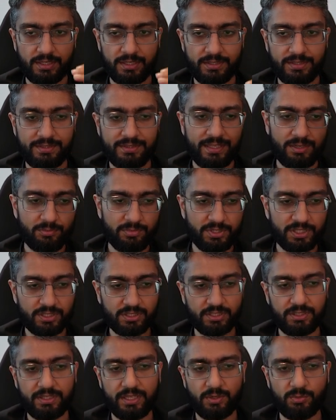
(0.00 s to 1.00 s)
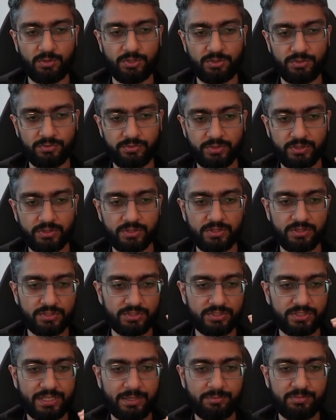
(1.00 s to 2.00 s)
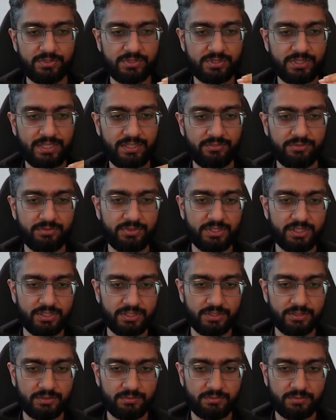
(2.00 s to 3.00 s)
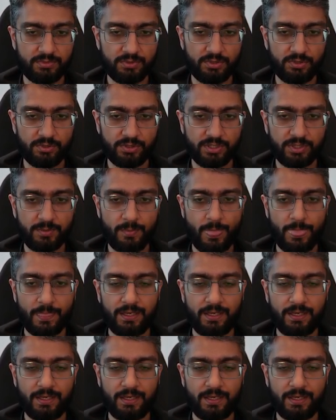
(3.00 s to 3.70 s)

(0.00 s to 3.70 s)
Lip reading: then break it down into further steps if needed. Okay.